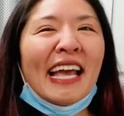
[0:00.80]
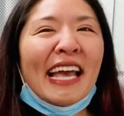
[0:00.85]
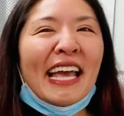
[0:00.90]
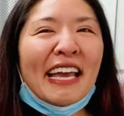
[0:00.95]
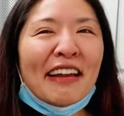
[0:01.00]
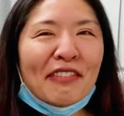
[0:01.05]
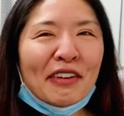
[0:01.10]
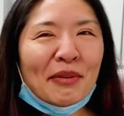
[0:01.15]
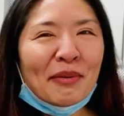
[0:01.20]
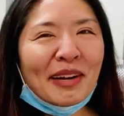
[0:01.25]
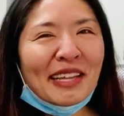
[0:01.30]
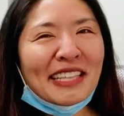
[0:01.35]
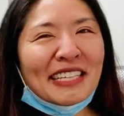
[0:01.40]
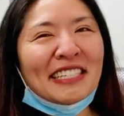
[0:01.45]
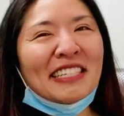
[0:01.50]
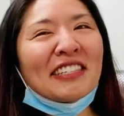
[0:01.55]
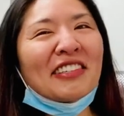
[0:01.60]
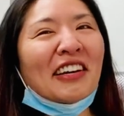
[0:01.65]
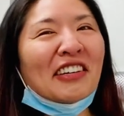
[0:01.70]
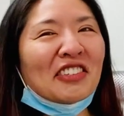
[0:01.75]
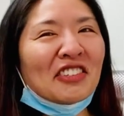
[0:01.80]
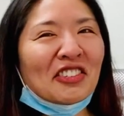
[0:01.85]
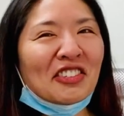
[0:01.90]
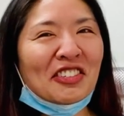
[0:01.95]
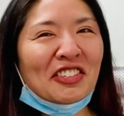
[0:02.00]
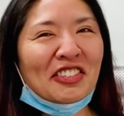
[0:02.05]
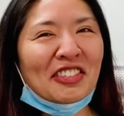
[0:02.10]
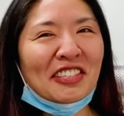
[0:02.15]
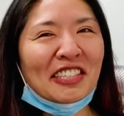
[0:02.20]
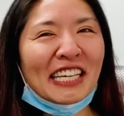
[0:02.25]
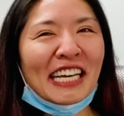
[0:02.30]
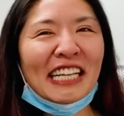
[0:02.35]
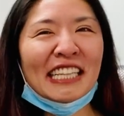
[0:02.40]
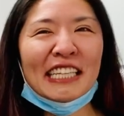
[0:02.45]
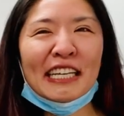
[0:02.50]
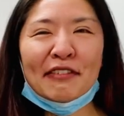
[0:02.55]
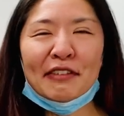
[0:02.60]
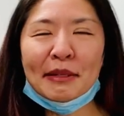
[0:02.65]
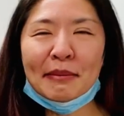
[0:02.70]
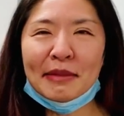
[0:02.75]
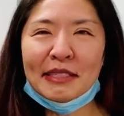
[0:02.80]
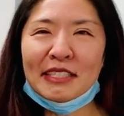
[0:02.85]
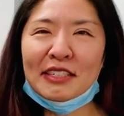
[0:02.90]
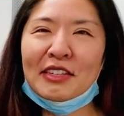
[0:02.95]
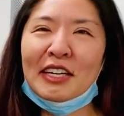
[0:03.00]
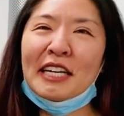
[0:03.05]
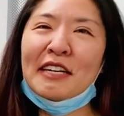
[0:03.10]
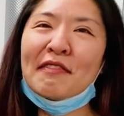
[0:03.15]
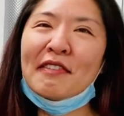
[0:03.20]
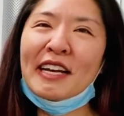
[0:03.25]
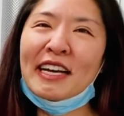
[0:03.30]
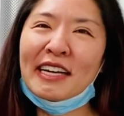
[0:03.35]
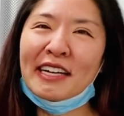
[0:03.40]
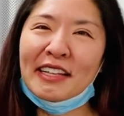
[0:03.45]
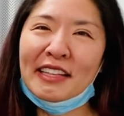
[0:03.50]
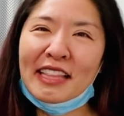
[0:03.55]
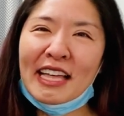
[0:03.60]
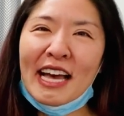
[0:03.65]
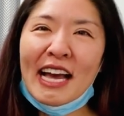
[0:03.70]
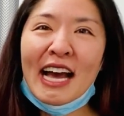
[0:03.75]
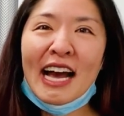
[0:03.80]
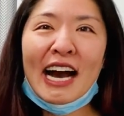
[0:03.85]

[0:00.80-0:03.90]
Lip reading: Hey everyone, this is Dr. Shirley at Level Up Integrative Health.